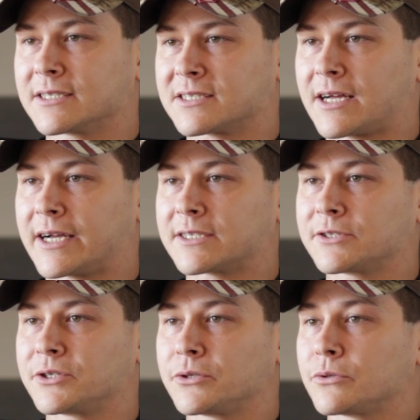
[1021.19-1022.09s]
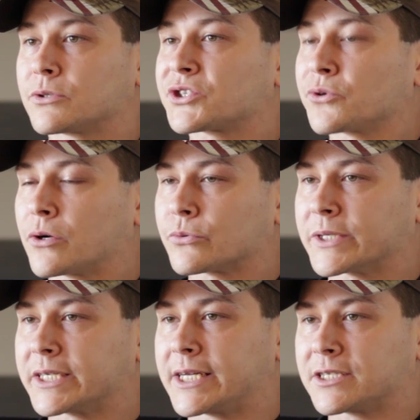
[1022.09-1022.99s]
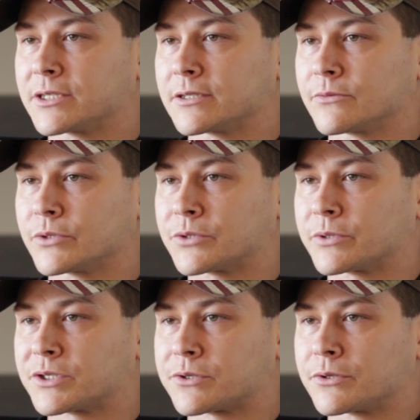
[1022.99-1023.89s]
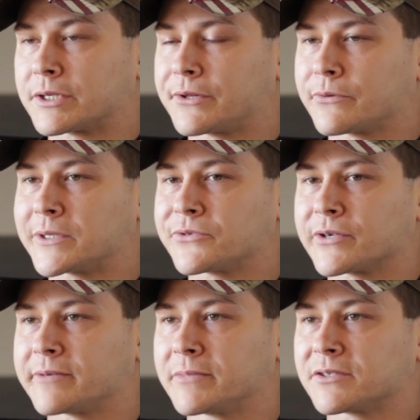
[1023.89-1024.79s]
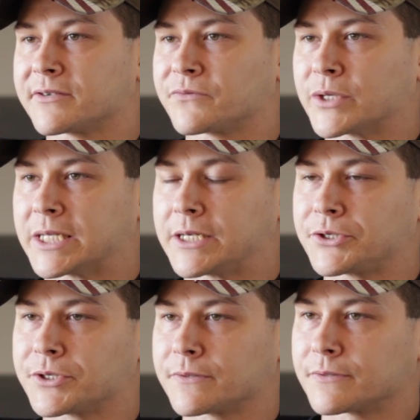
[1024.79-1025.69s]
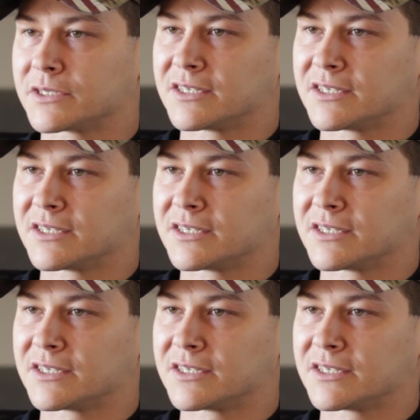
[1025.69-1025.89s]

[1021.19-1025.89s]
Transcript: decide to do strong radiation, which was 33 treatments of radiation.